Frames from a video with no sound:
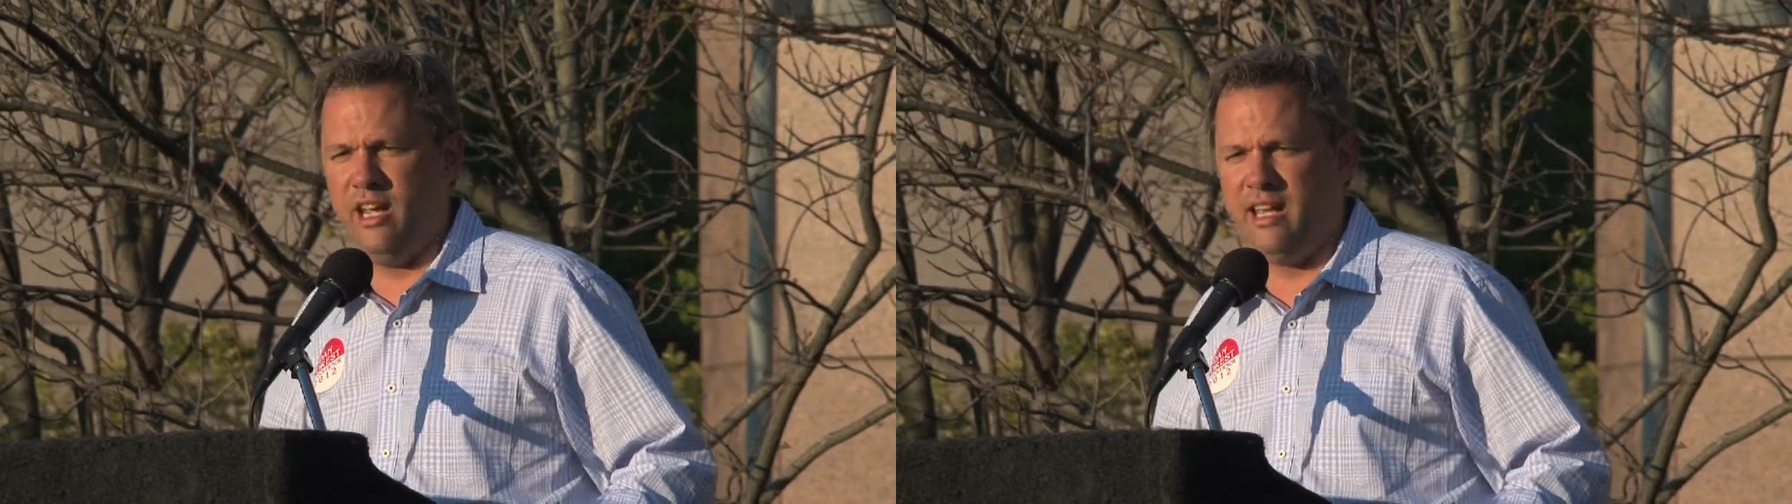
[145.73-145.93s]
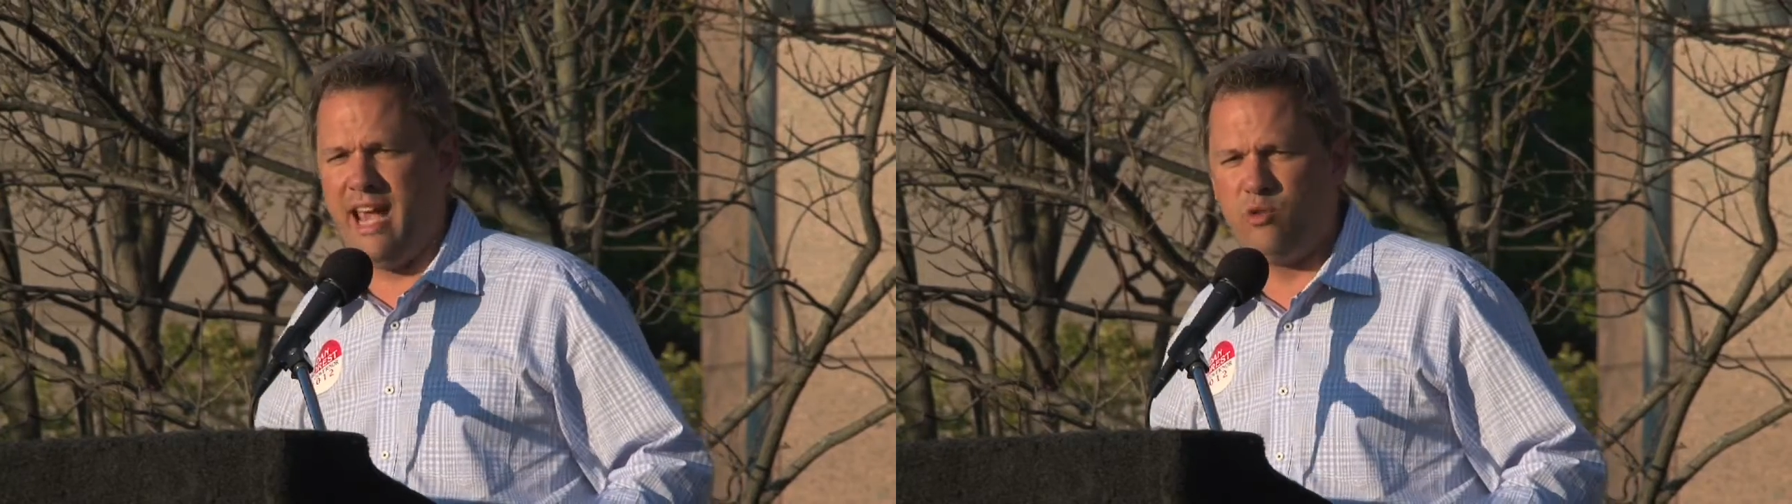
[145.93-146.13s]

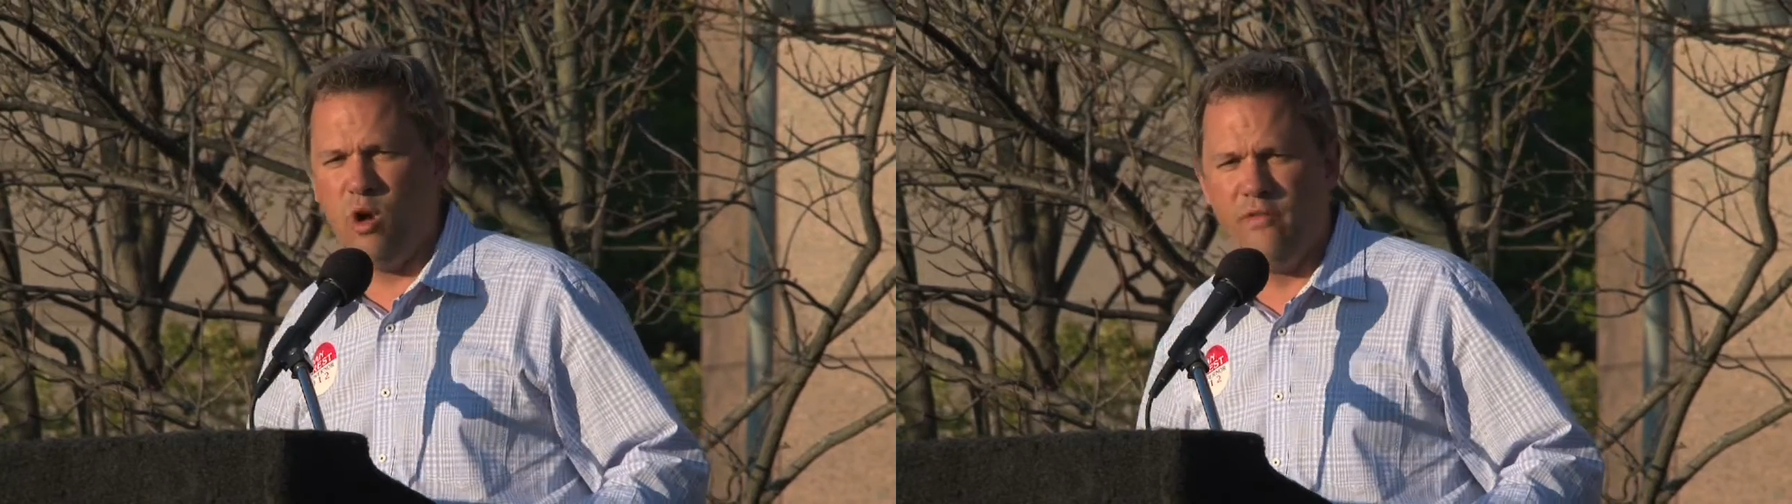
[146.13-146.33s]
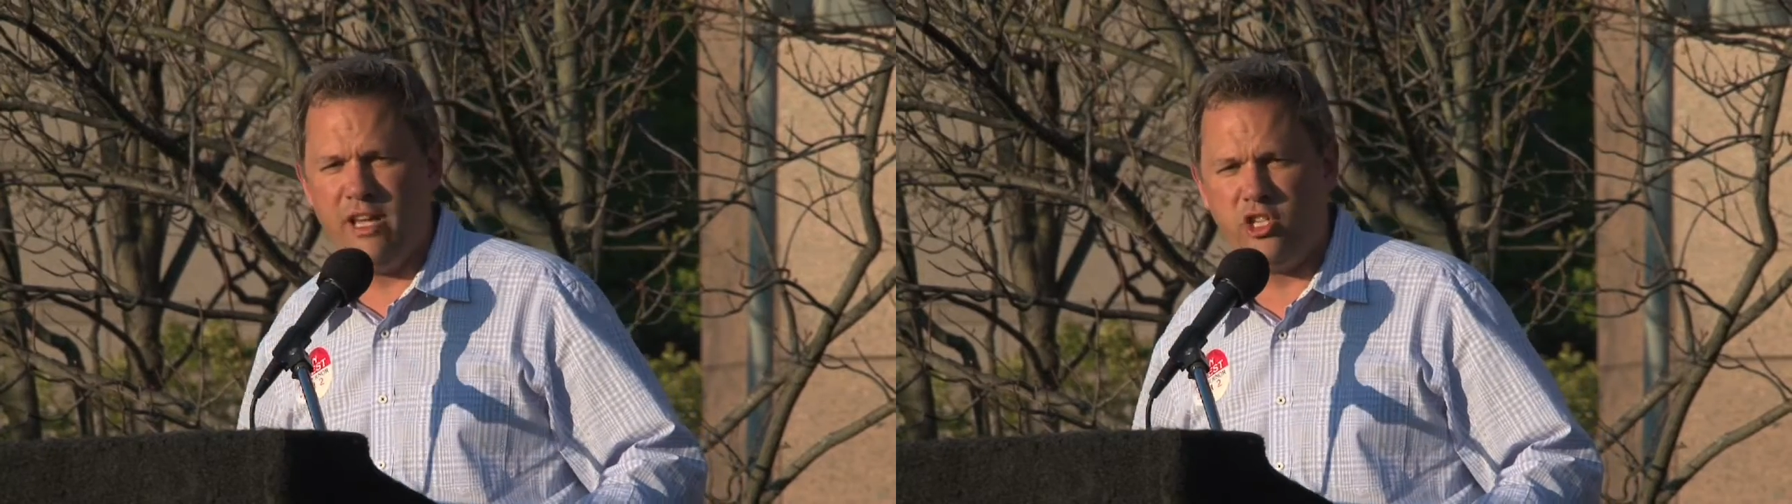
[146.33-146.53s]
in
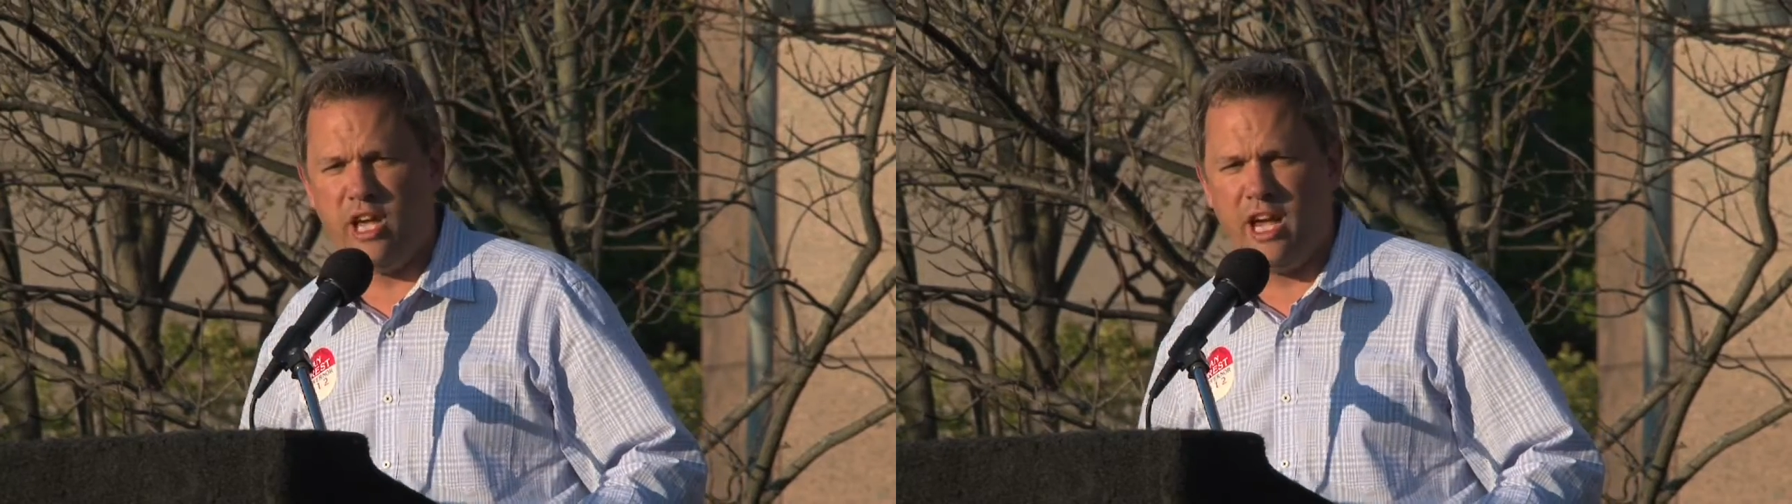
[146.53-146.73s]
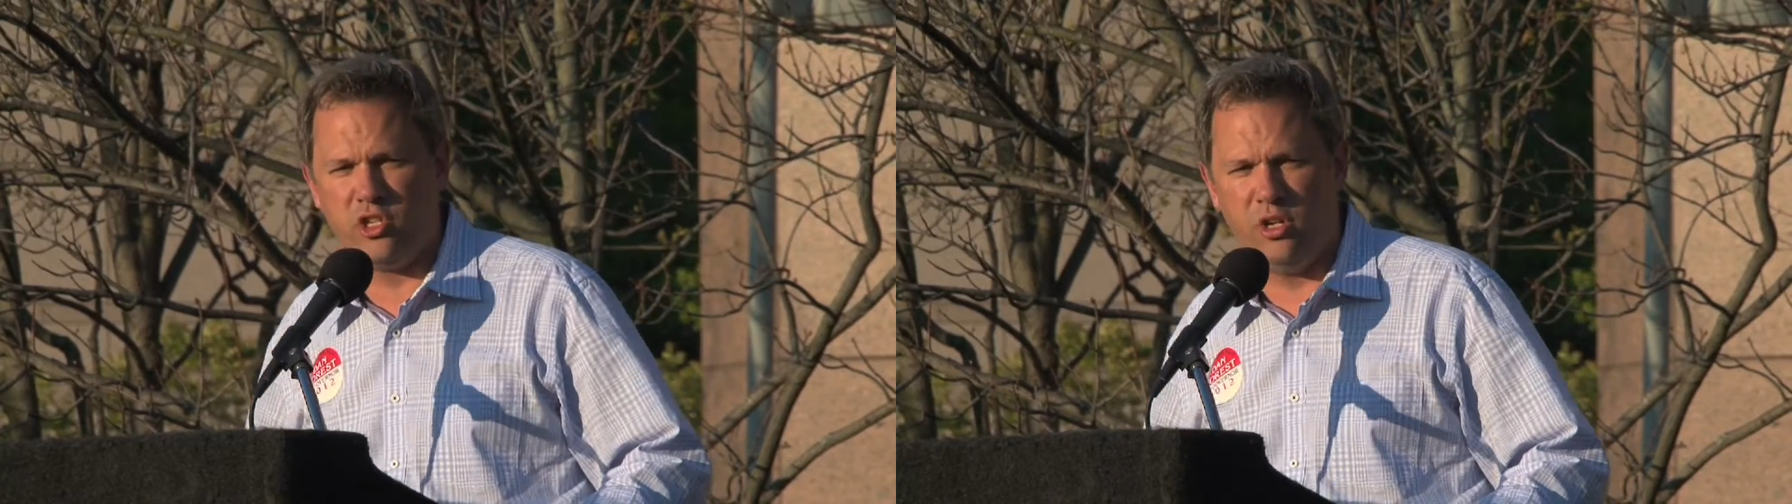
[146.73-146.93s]
K-12
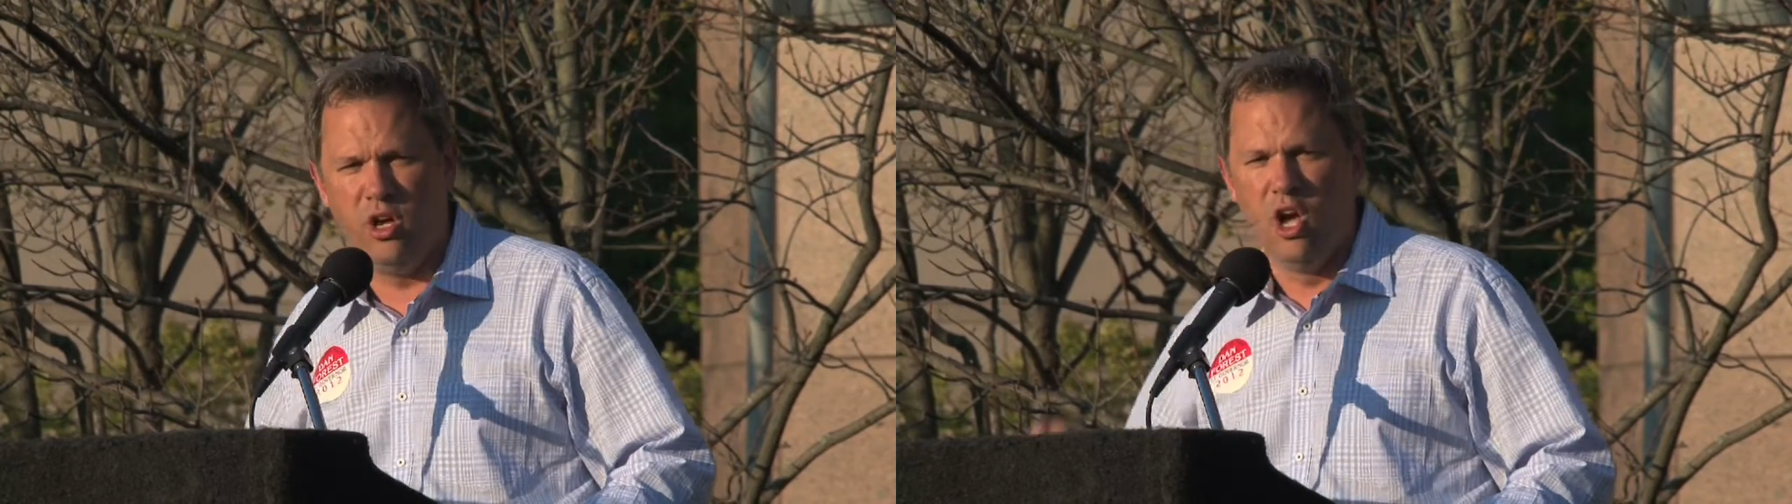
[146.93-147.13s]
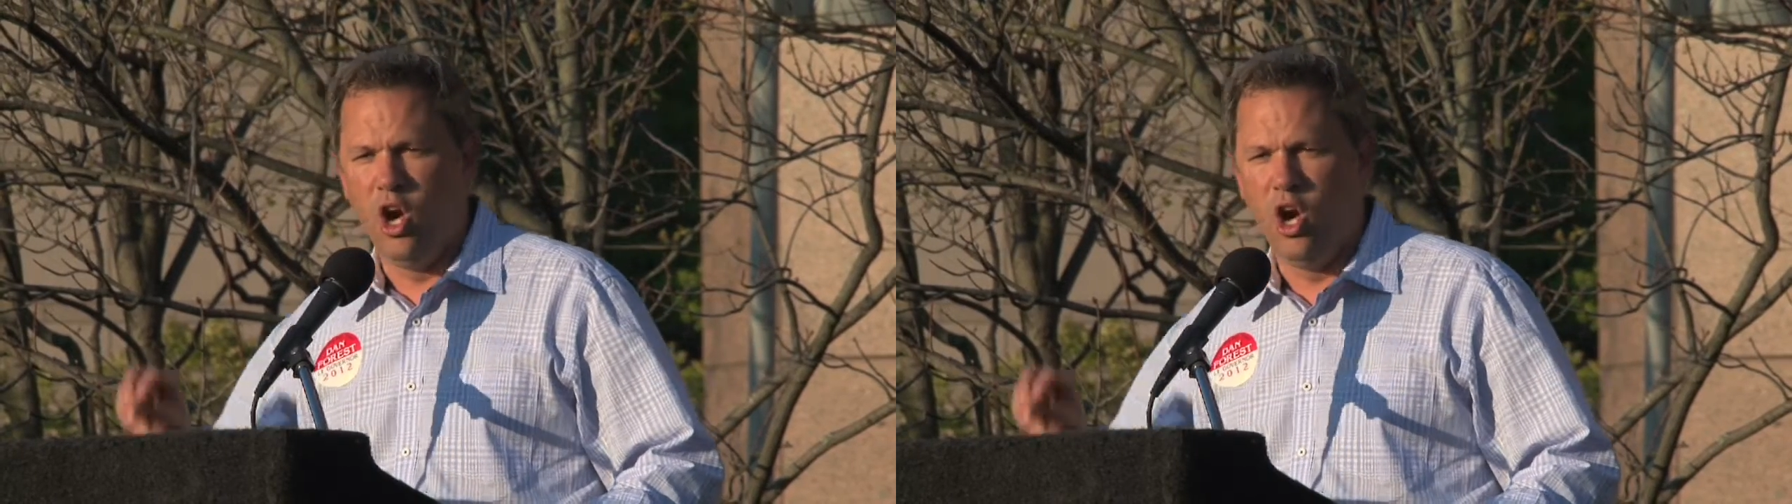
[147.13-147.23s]
education.